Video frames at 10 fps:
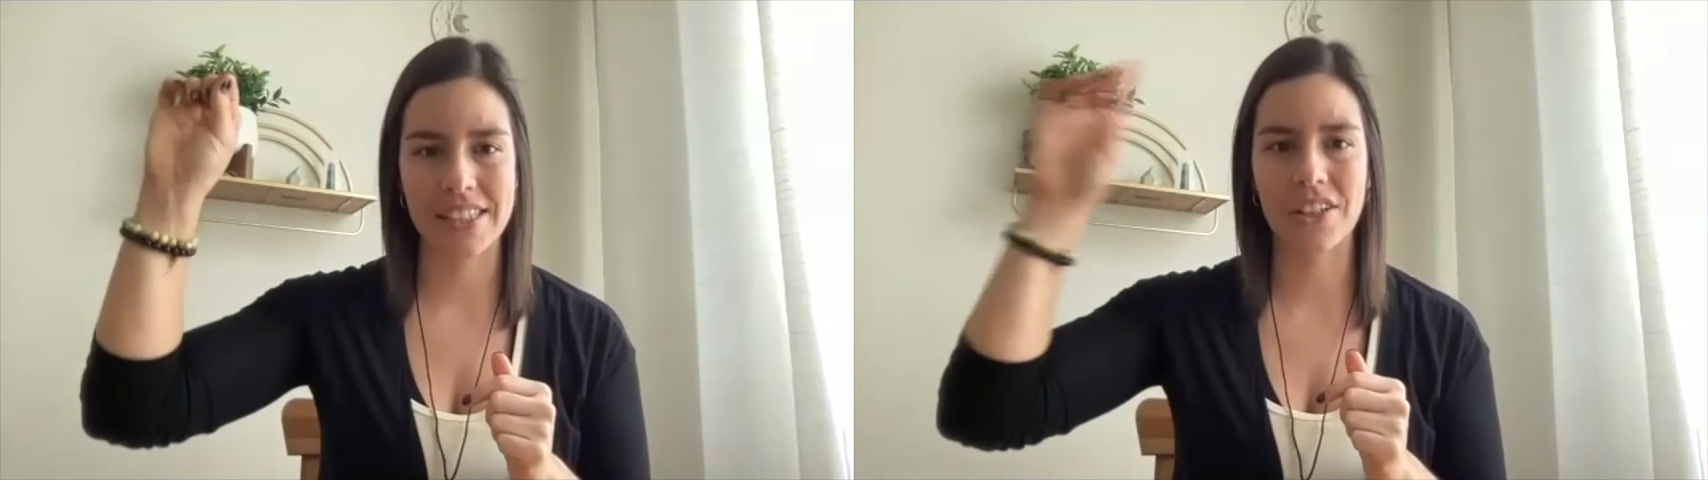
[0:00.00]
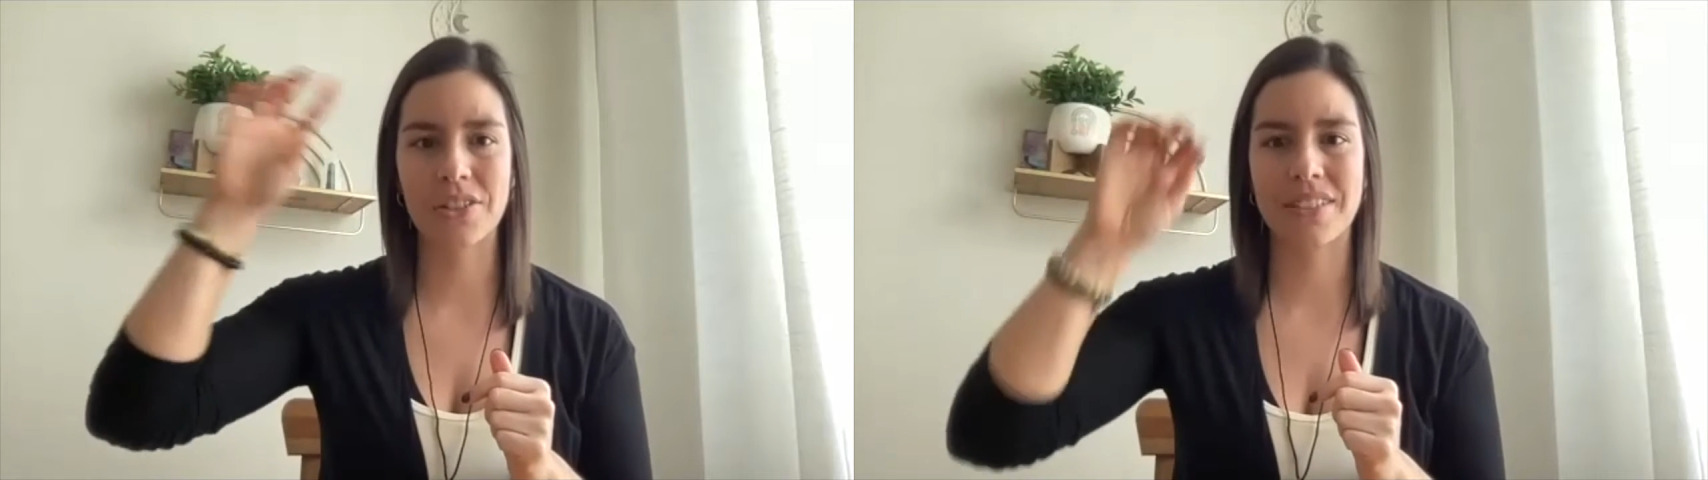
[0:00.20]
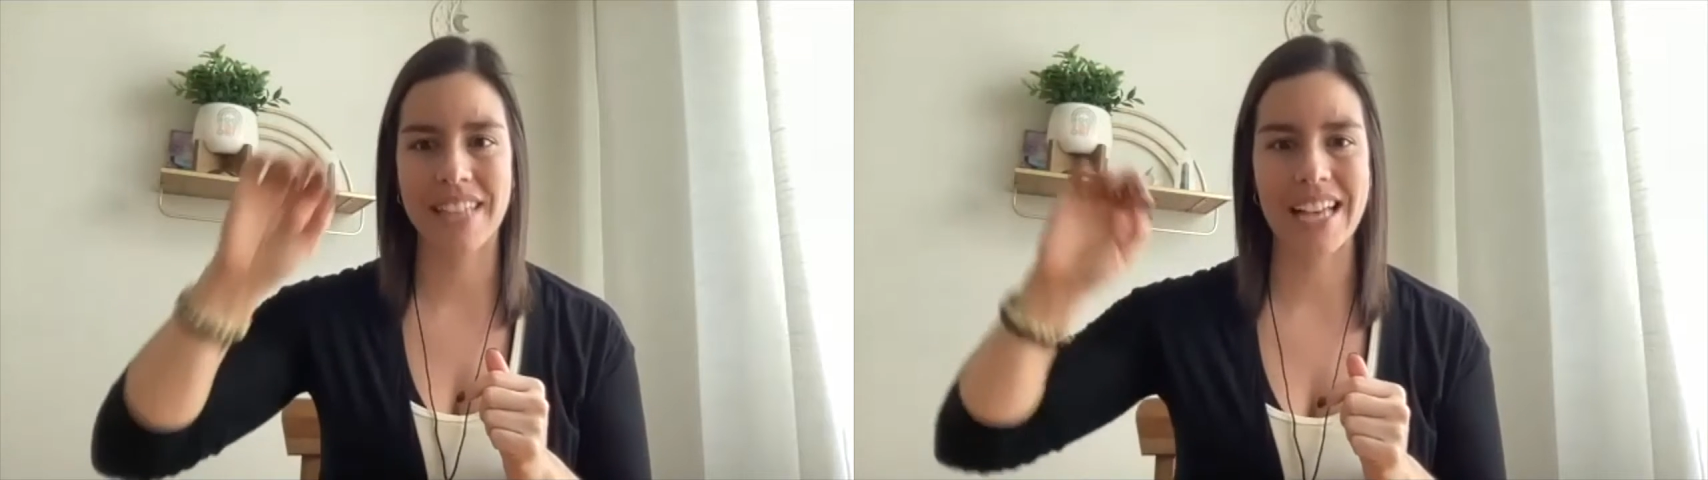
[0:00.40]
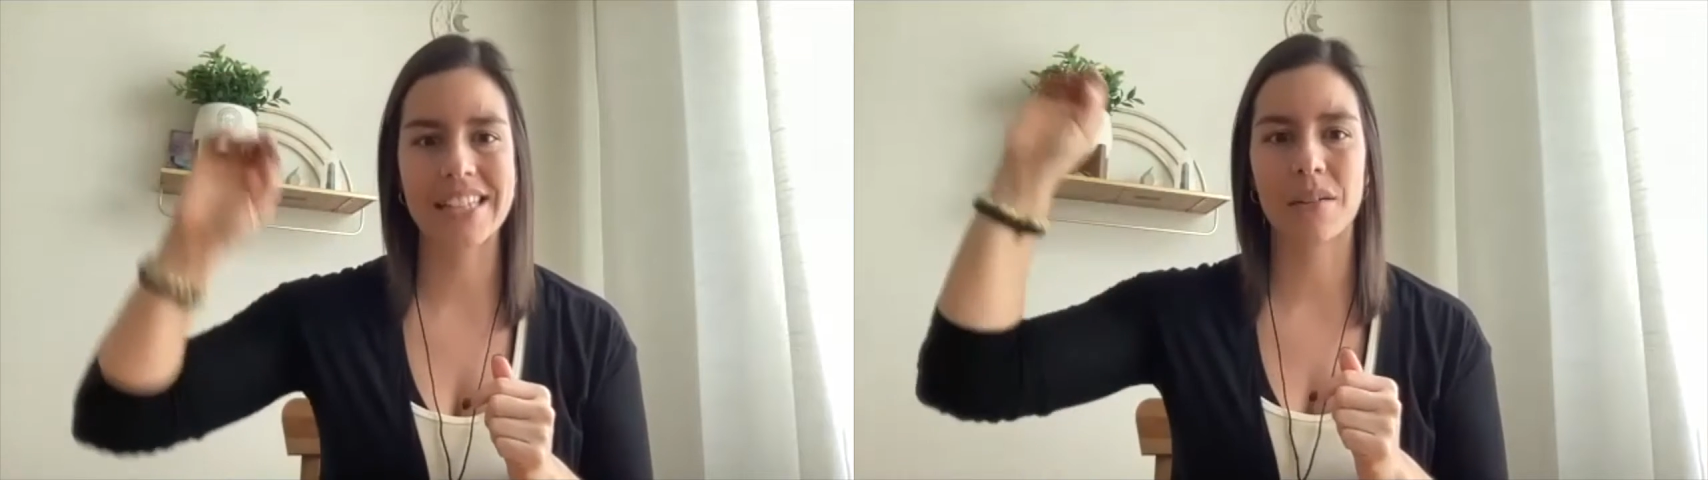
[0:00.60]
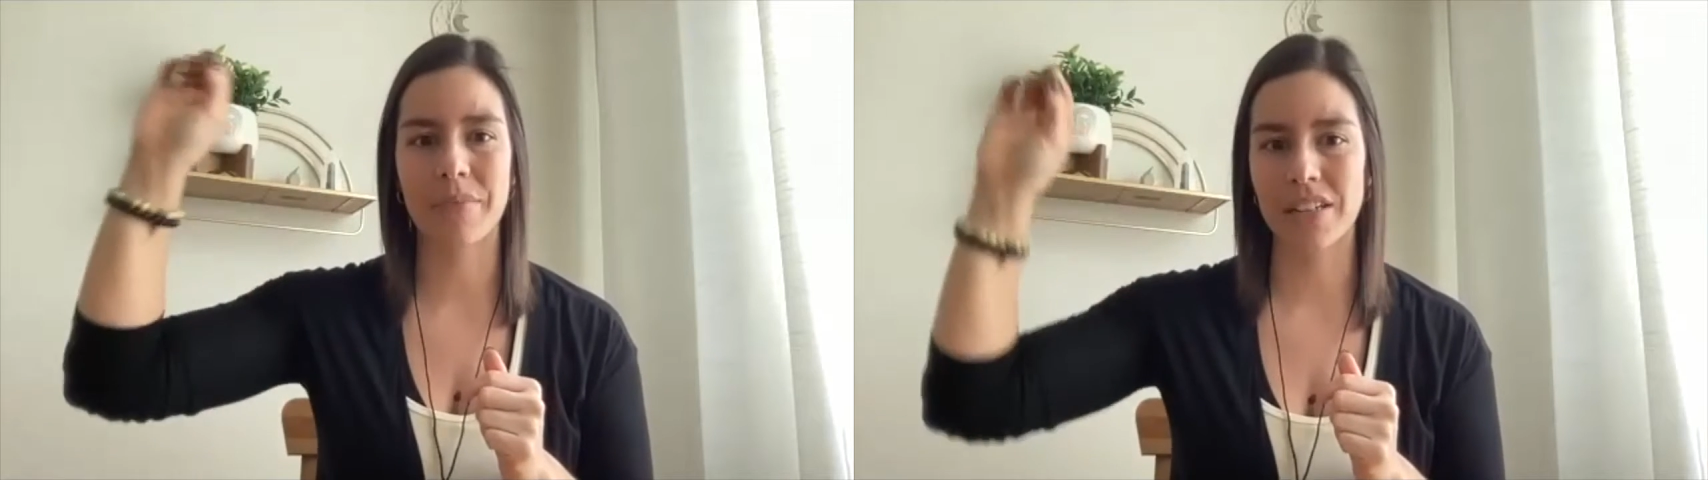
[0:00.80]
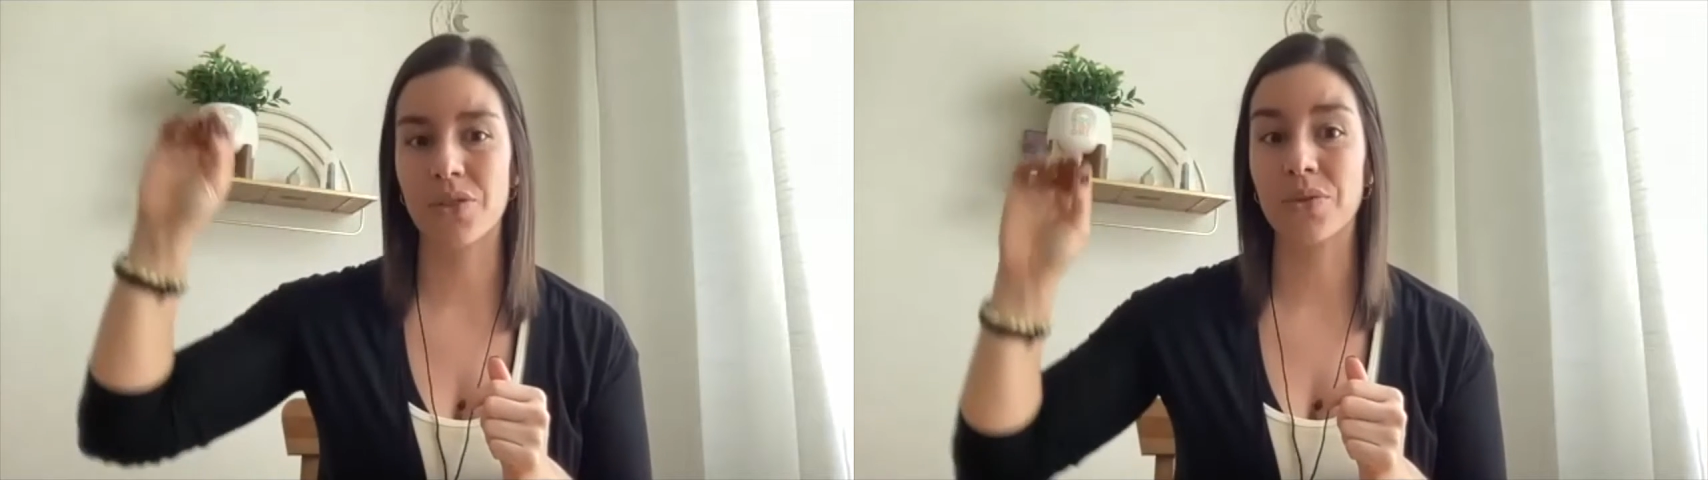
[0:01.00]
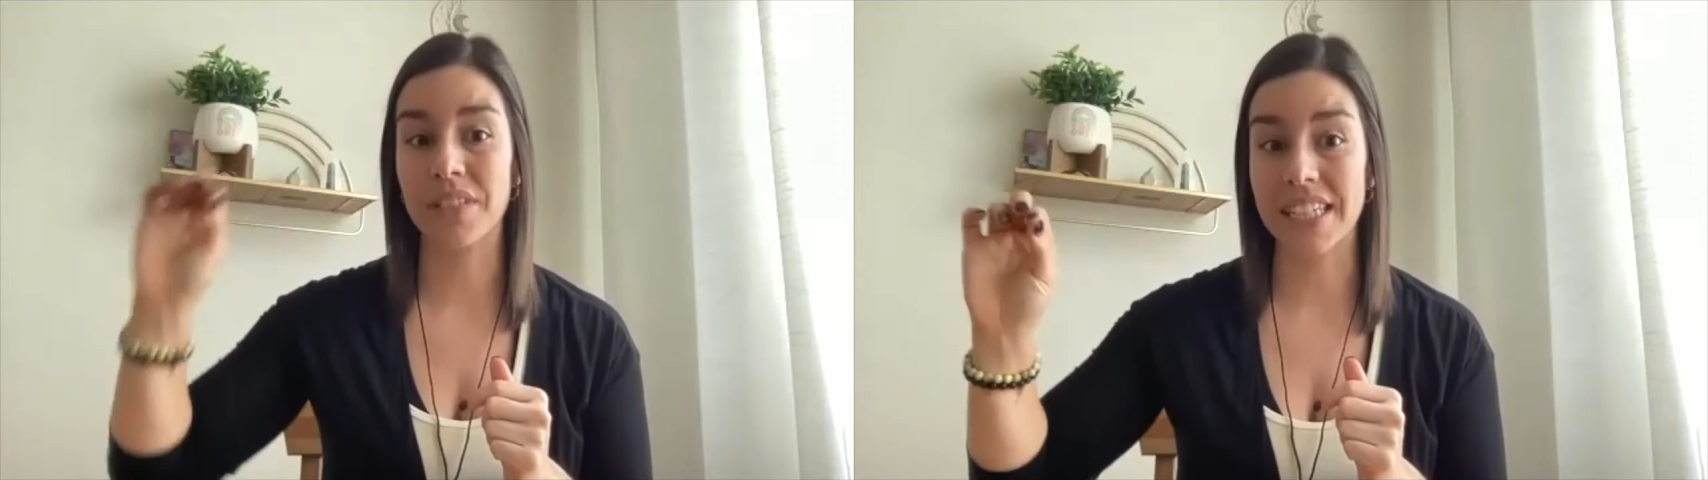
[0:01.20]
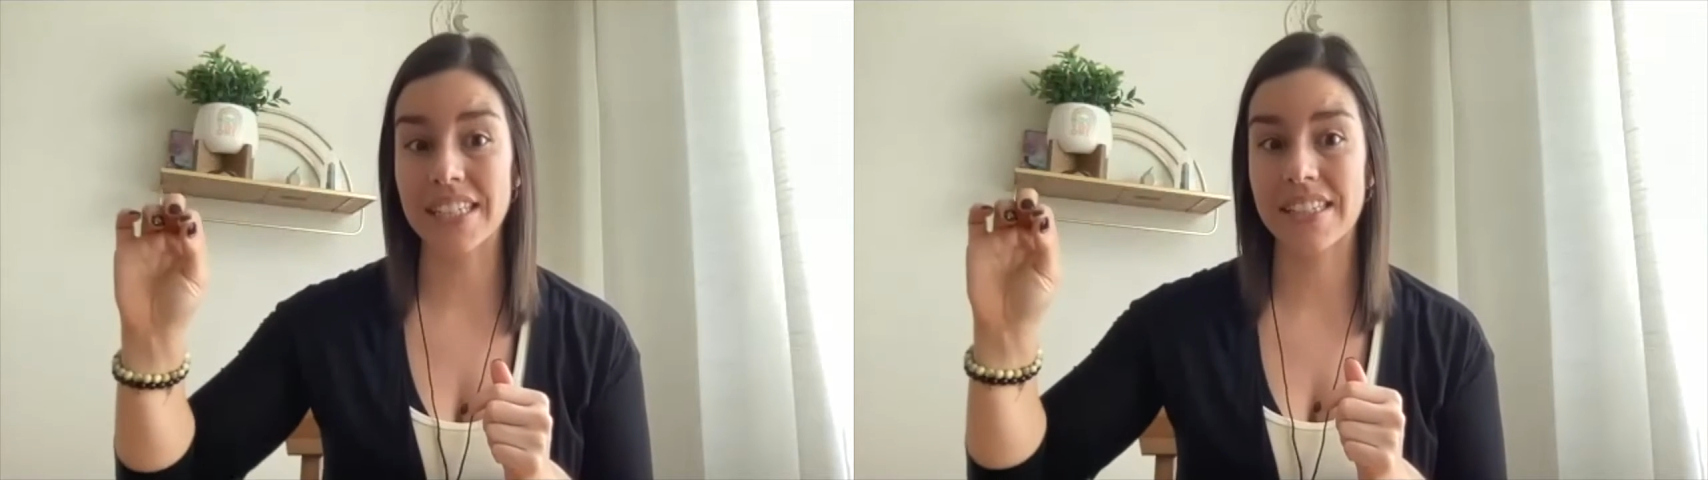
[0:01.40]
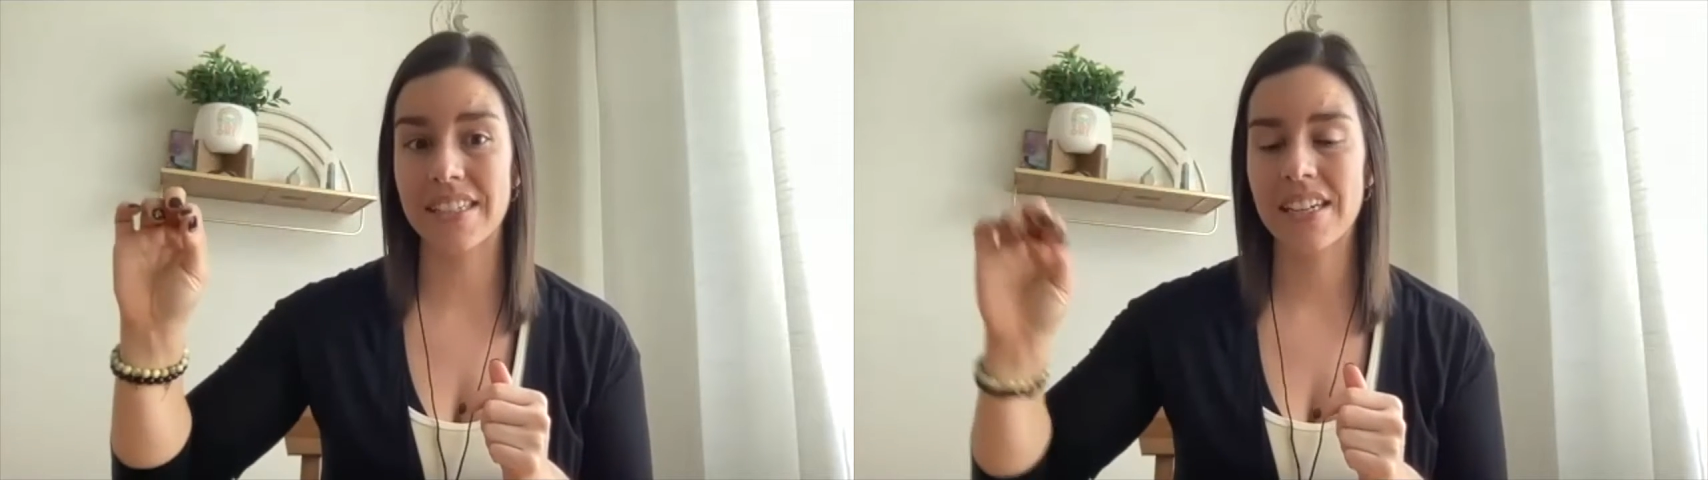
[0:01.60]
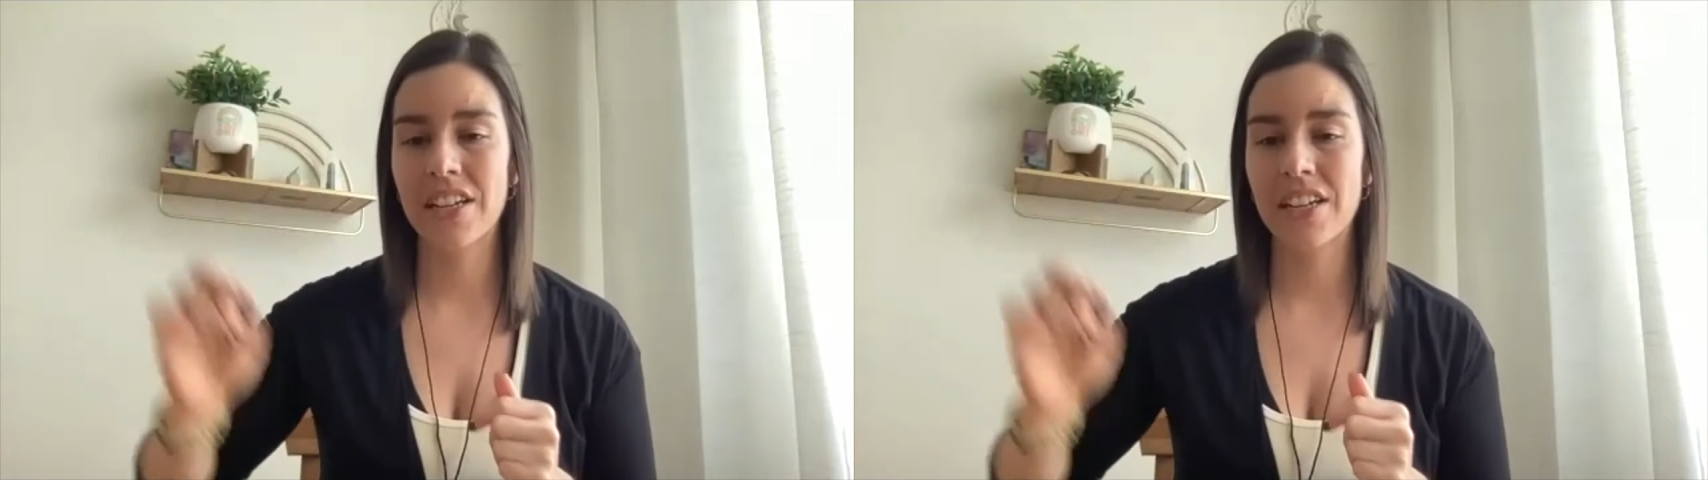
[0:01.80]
another task on my to-do list.